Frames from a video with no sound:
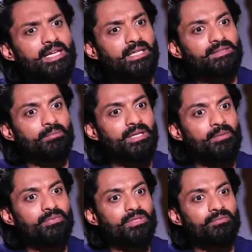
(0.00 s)

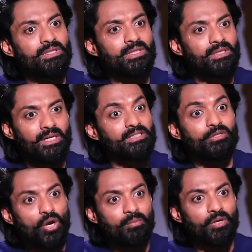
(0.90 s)
sometimes, crazy
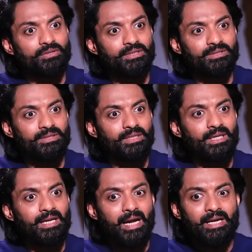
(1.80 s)
thought process.
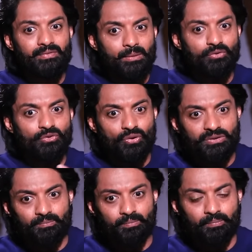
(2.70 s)
And if suppose
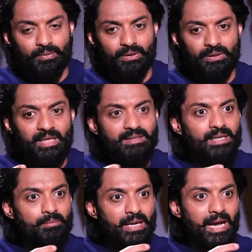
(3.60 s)
those things
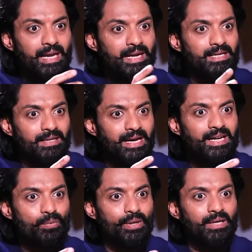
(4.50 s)
can be aligned in the
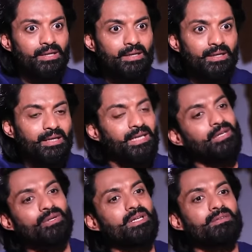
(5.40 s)
right way,
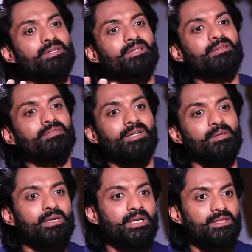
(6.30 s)
you can give a very
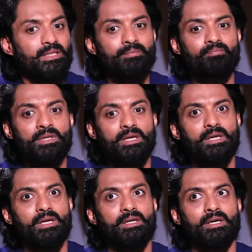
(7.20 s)
big hit. See, Jai